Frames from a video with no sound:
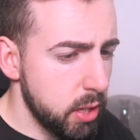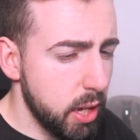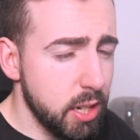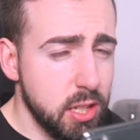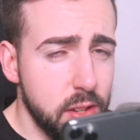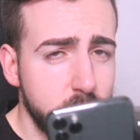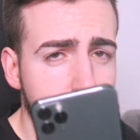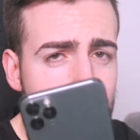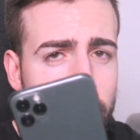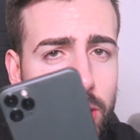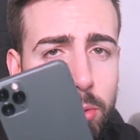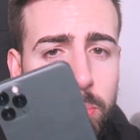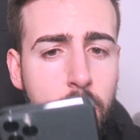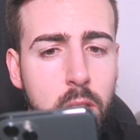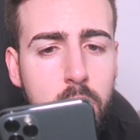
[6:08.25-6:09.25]
I actually filmed it
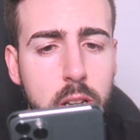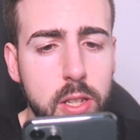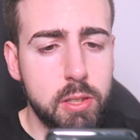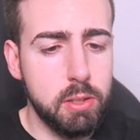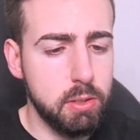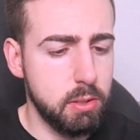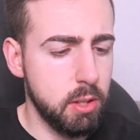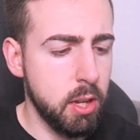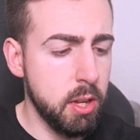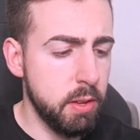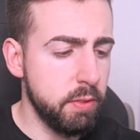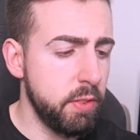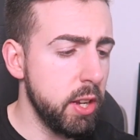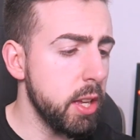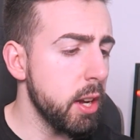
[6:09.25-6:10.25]
on my last
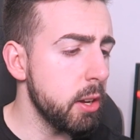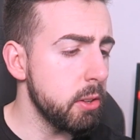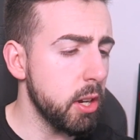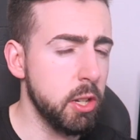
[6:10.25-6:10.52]
video.